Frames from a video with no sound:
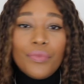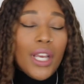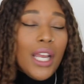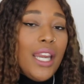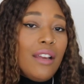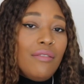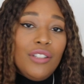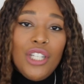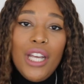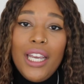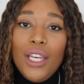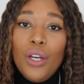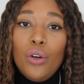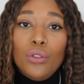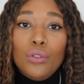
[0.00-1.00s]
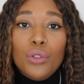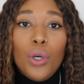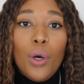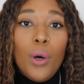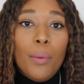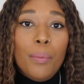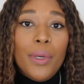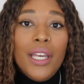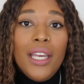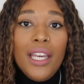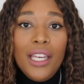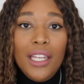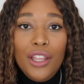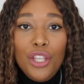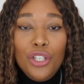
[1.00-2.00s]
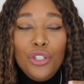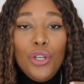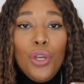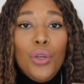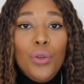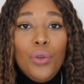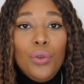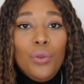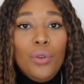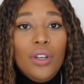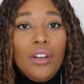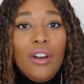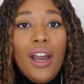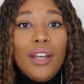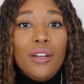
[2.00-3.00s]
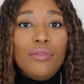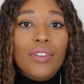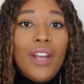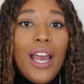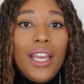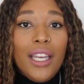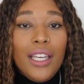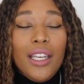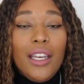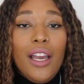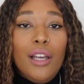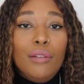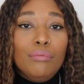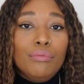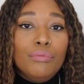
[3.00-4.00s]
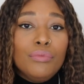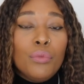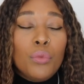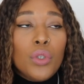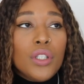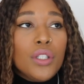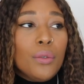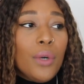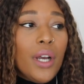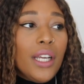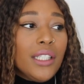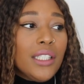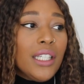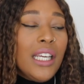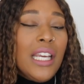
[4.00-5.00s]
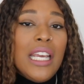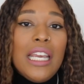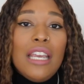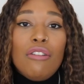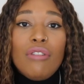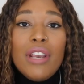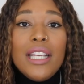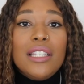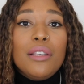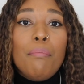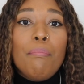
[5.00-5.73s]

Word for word: leather jacket on top the two kind of like um what's the word it creates a